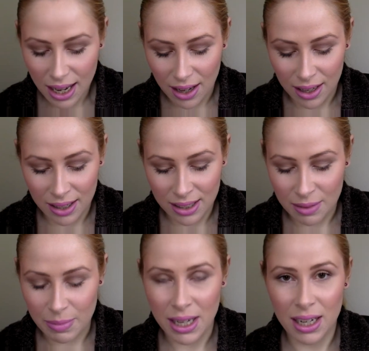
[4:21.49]
in
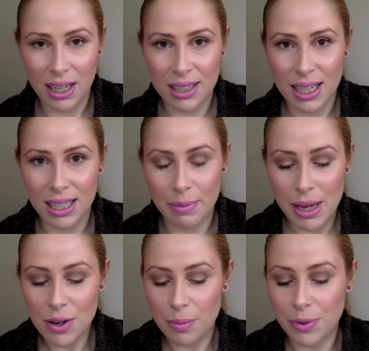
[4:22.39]
my daily
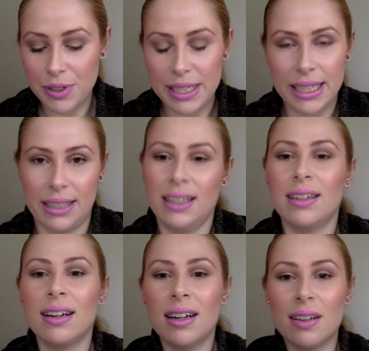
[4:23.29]
makeup routine.
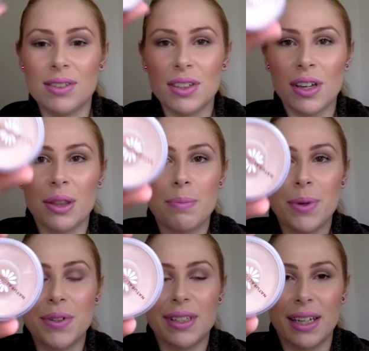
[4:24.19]
I've also got the
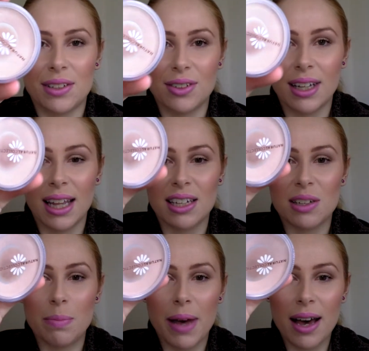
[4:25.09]
Boots Natural
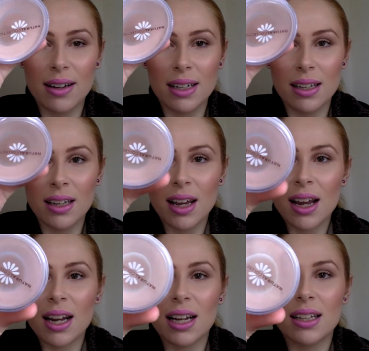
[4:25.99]
Collection powder
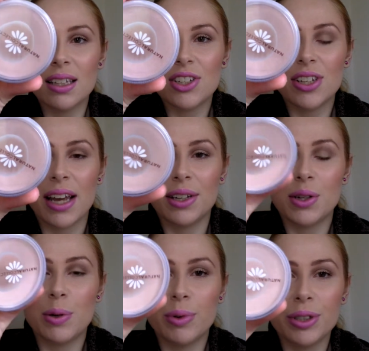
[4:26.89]
in the shade
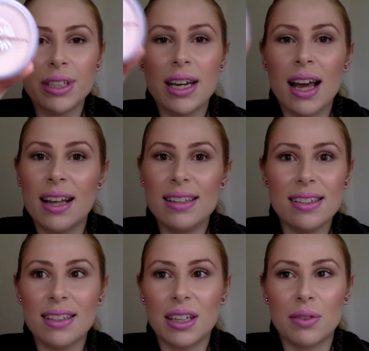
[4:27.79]
Cool, and this
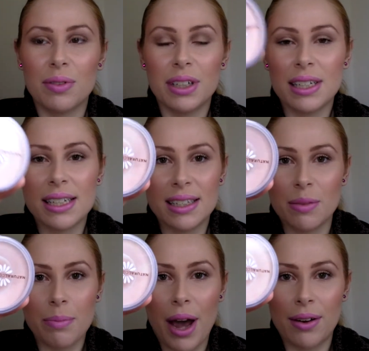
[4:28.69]
is like a really
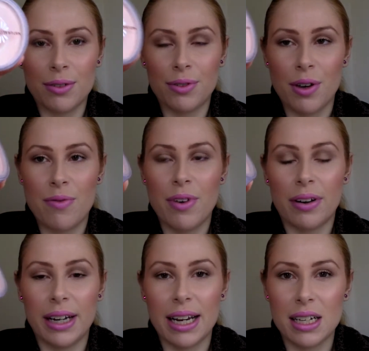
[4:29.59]
decent powder for a
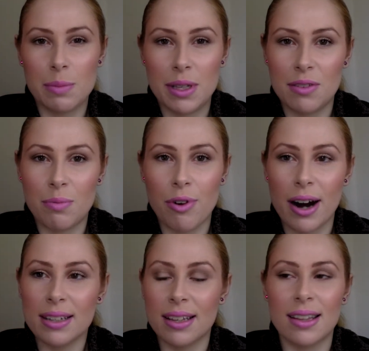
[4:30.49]
very inexpensive
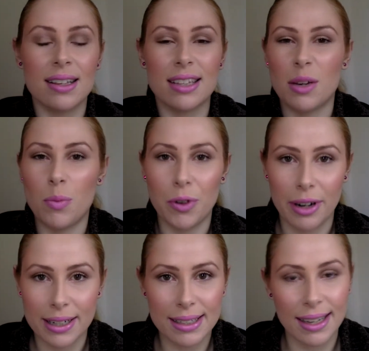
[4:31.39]
price. I think it's like
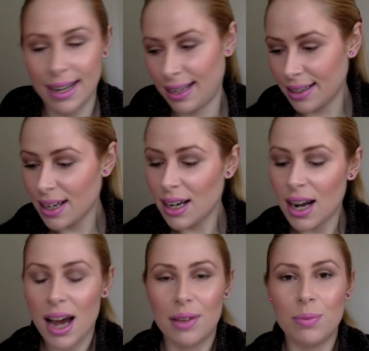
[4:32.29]
$1.99,
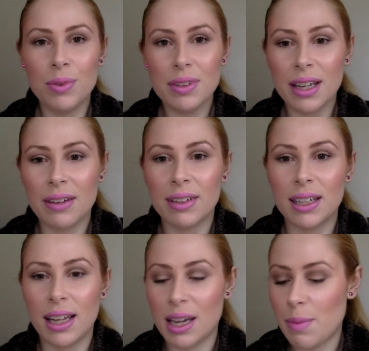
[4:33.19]
and one thing I really
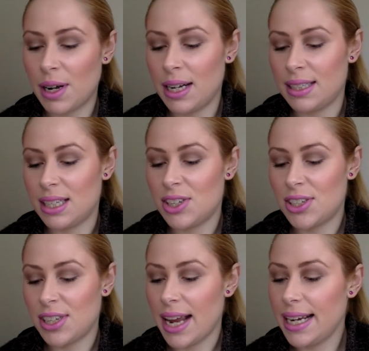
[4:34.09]
like about it is the
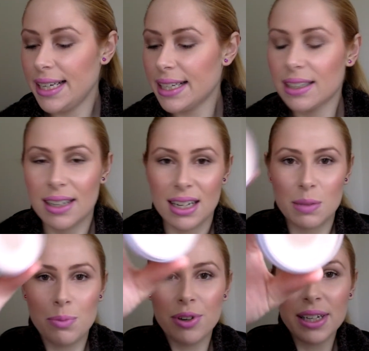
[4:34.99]
shade. It's
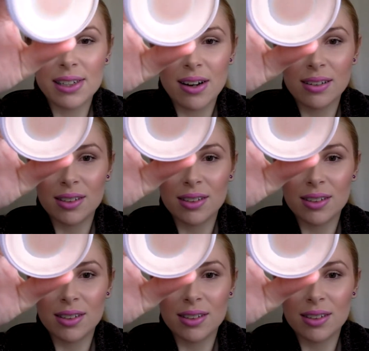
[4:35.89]
pretty darn